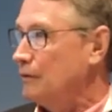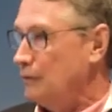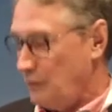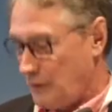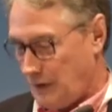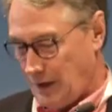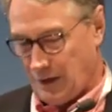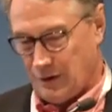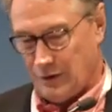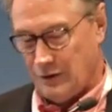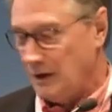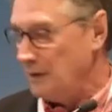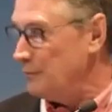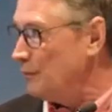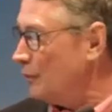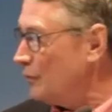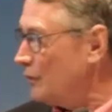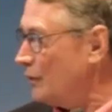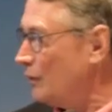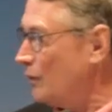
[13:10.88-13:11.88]
Okay. I'm
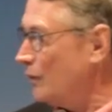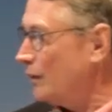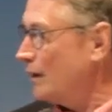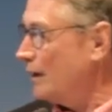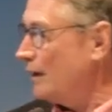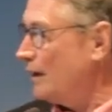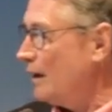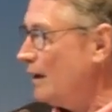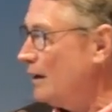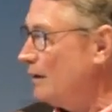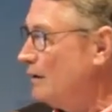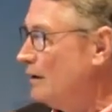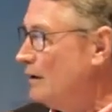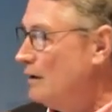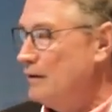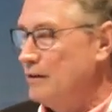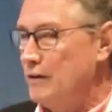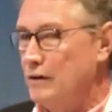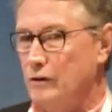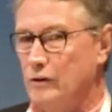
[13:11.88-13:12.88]
mostly looking at
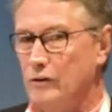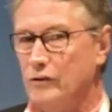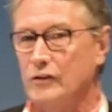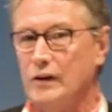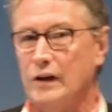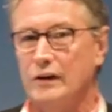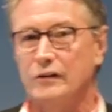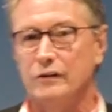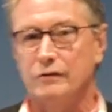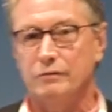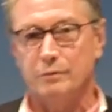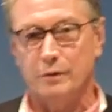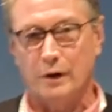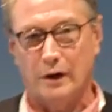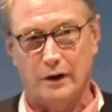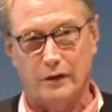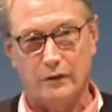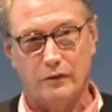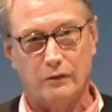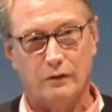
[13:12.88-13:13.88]
their incentive
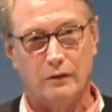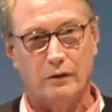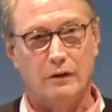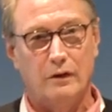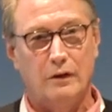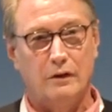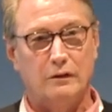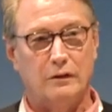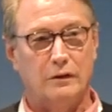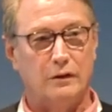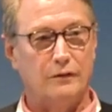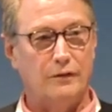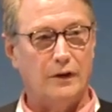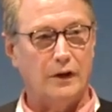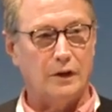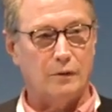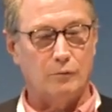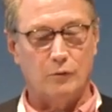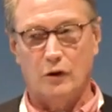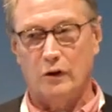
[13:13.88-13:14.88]
price to
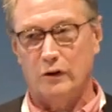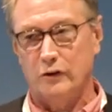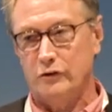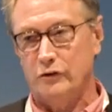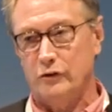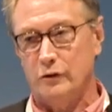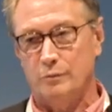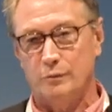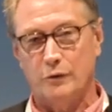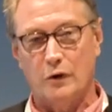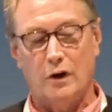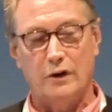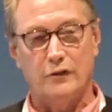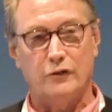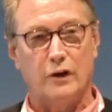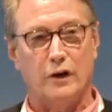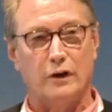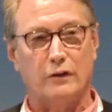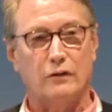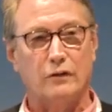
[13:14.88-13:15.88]
develop large new
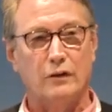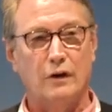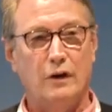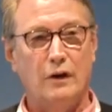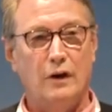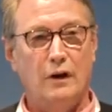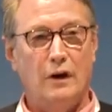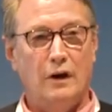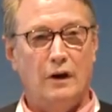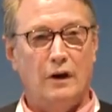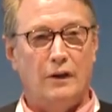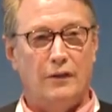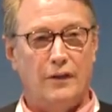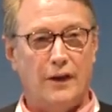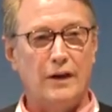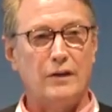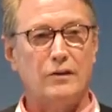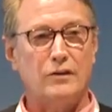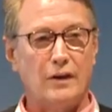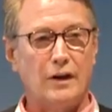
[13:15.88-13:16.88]
projects.
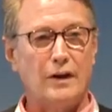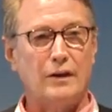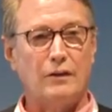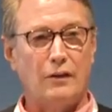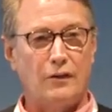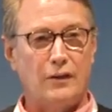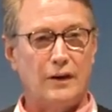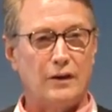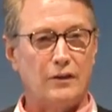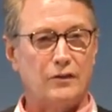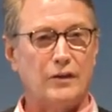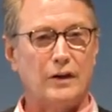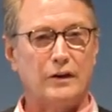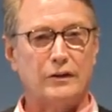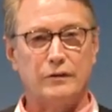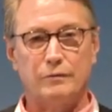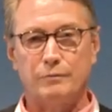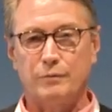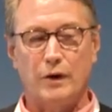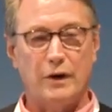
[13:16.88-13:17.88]
They say that the
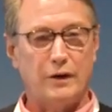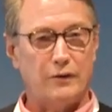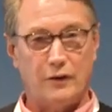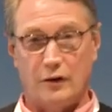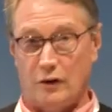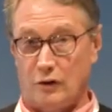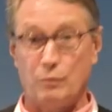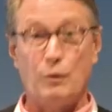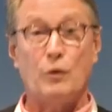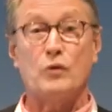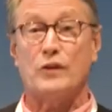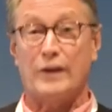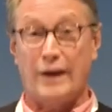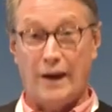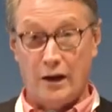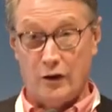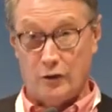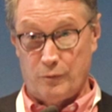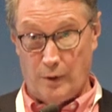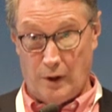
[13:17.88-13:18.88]
incentive price, and it's
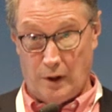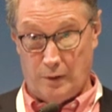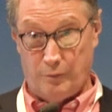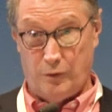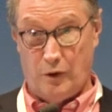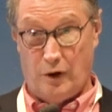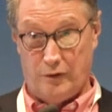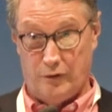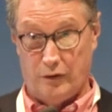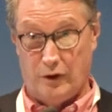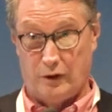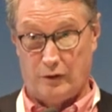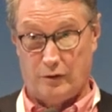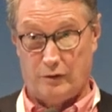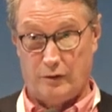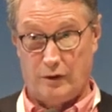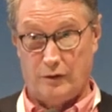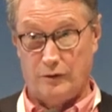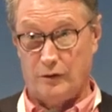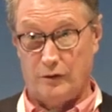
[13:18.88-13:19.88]
mostly HPAL
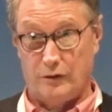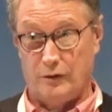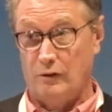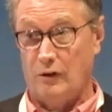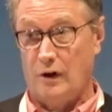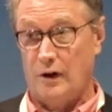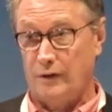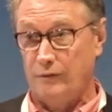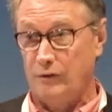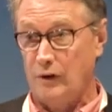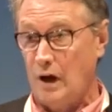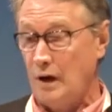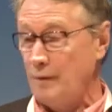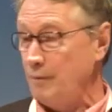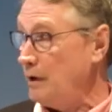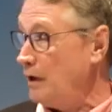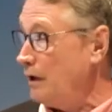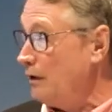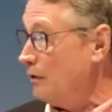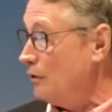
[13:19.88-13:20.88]
projects, because there's a lot of
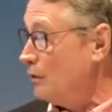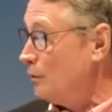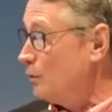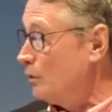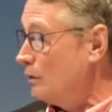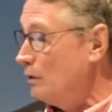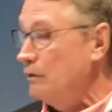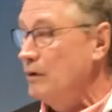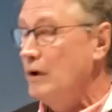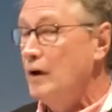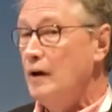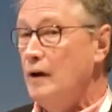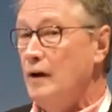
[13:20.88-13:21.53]
limonite in the world,